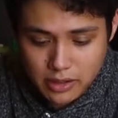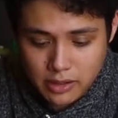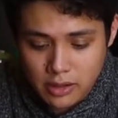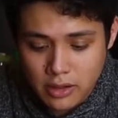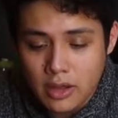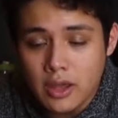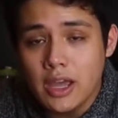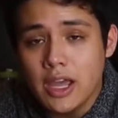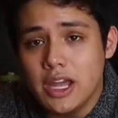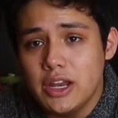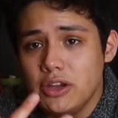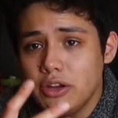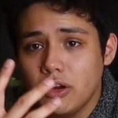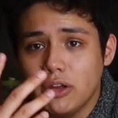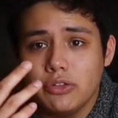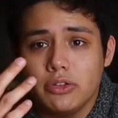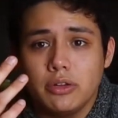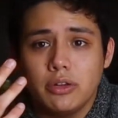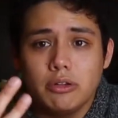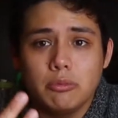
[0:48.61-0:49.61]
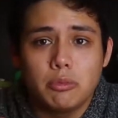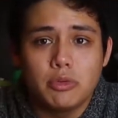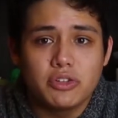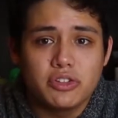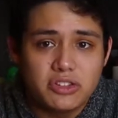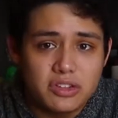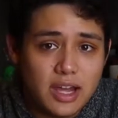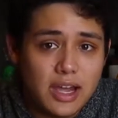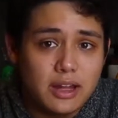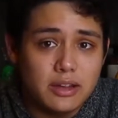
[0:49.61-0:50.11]
And you can also look more
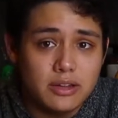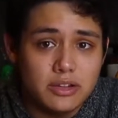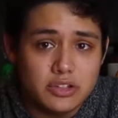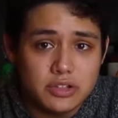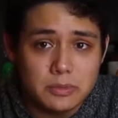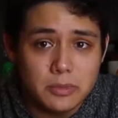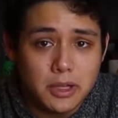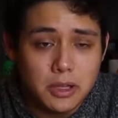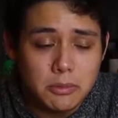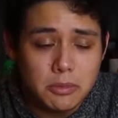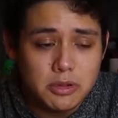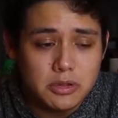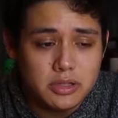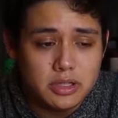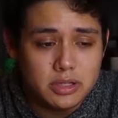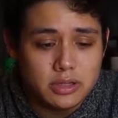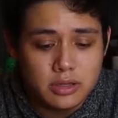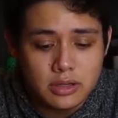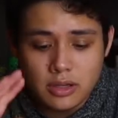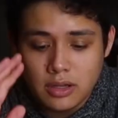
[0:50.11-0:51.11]
stylish, in my opinion.